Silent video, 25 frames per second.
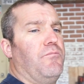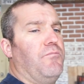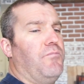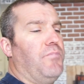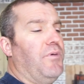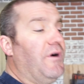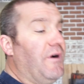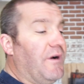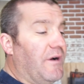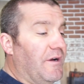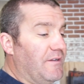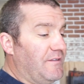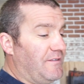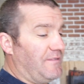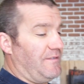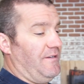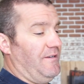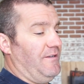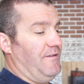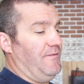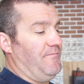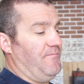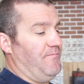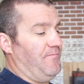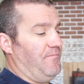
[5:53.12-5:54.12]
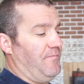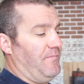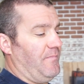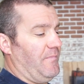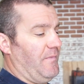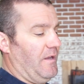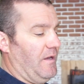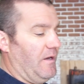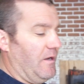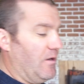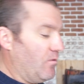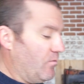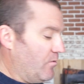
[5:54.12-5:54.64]
but
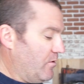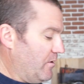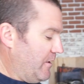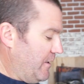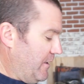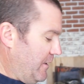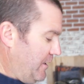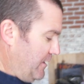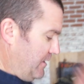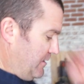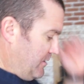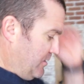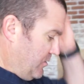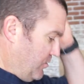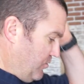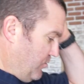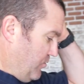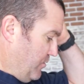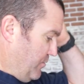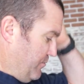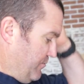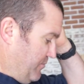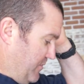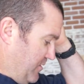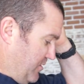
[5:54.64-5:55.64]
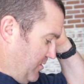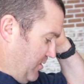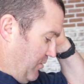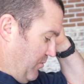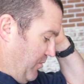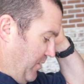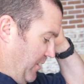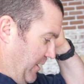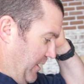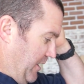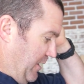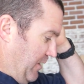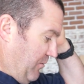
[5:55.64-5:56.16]
I don't really need to do them. So I
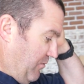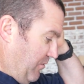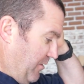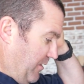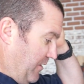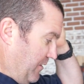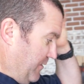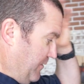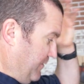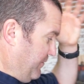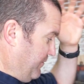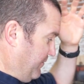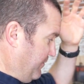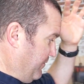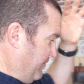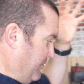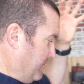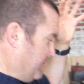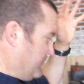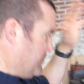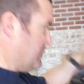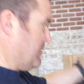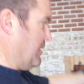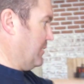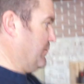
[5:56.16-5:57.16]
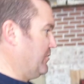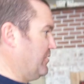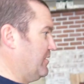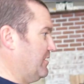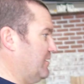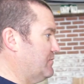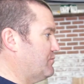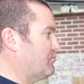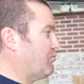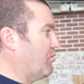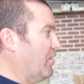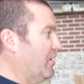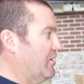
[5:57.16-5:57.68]
want to get rid of some of these
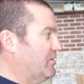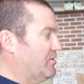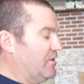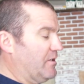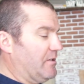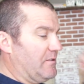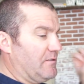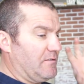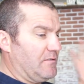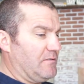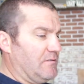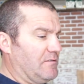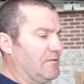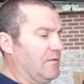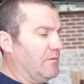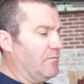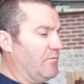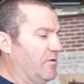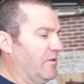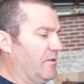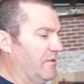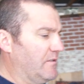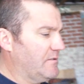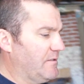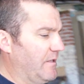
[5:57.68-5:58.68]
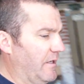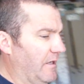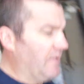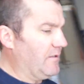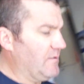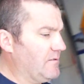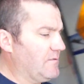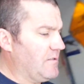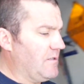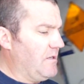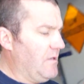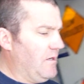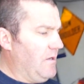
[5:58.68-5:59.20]
projects and some of these
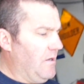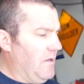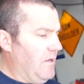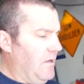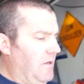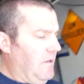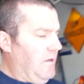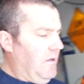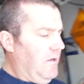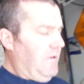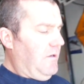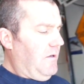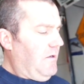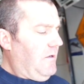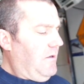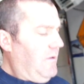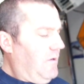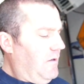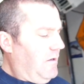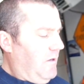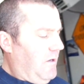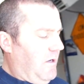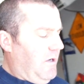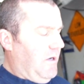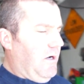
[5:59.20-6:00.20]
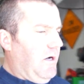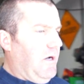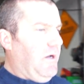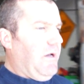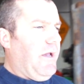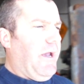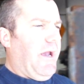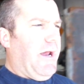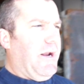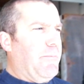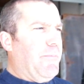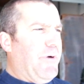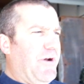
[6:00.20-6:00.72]
things uh,
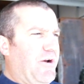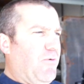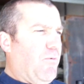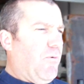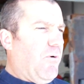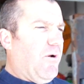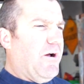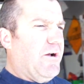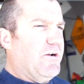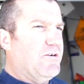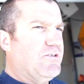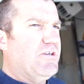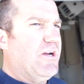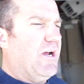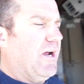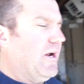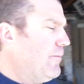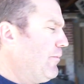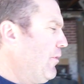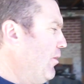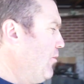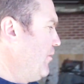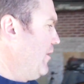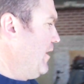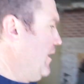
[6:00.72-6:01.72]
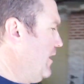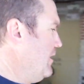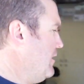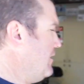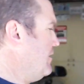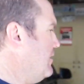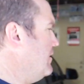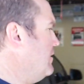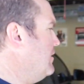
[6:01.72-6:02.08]
out of my garage, out of my way.